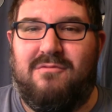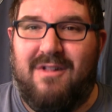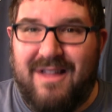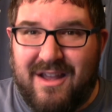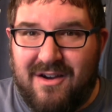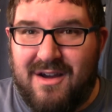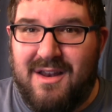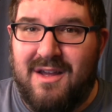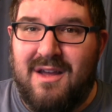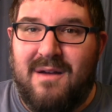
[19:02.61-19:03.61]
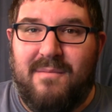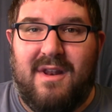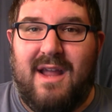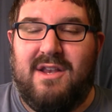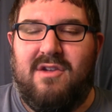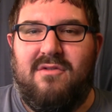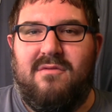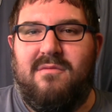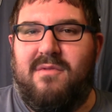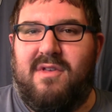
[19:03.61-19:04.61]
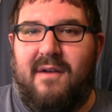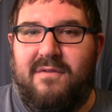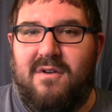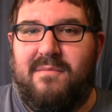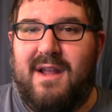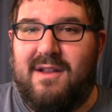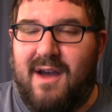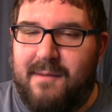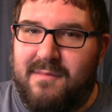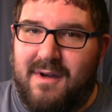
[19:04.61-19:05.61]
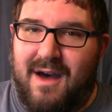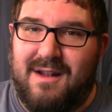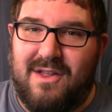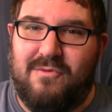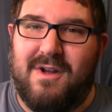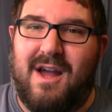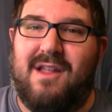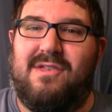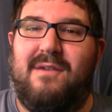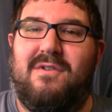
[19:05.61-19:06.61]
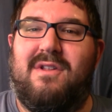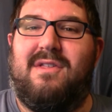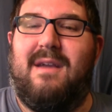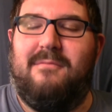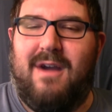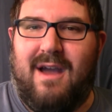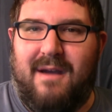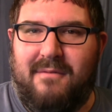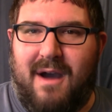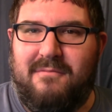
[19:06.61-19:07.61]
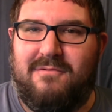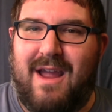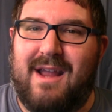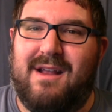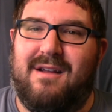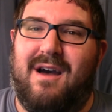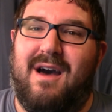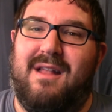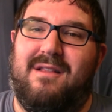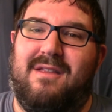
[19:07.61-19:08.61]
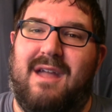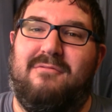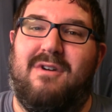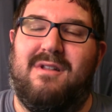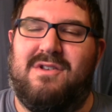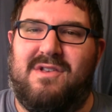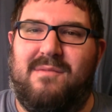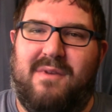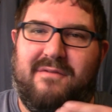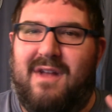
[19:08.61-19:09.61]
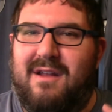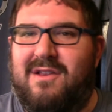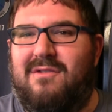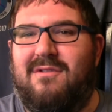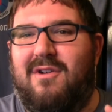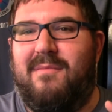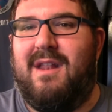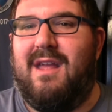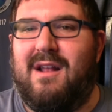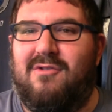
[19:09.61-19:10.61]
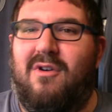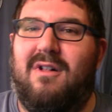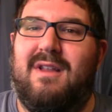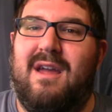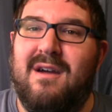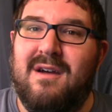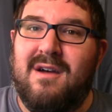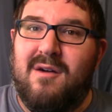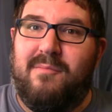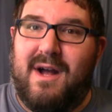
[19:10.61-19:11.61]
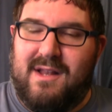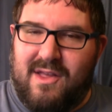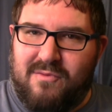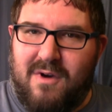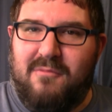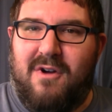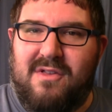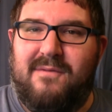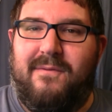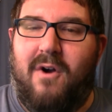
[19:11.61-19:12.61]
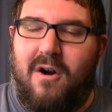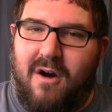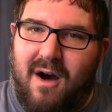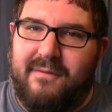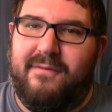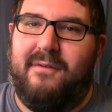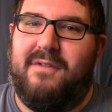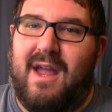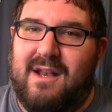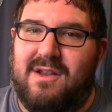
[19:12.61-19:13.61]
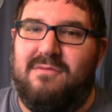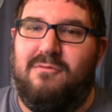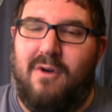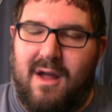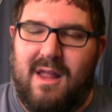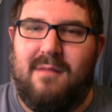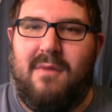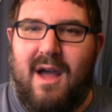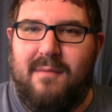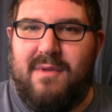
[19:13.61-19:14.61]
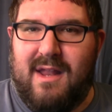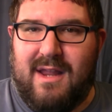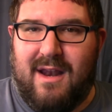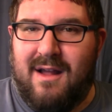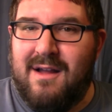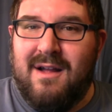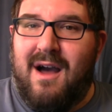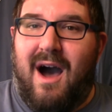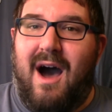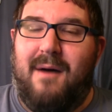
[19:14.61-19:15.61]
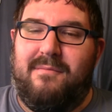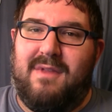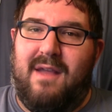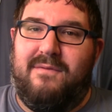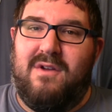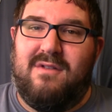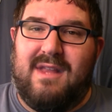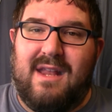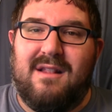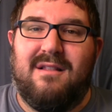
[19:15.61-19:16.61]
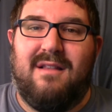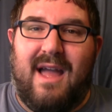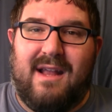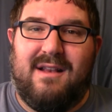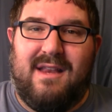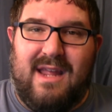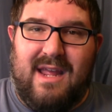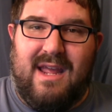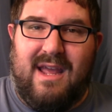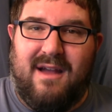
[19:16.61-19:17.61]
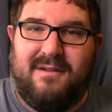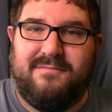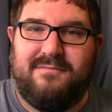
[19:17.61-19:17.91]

really good, but night two suffered big time. Uh, this one kind of suffered the same way. I, I rank uh, night one just above night two a little bit in quality, but this one wasn't far off of night one in my opinion. Um, if you didn't like the,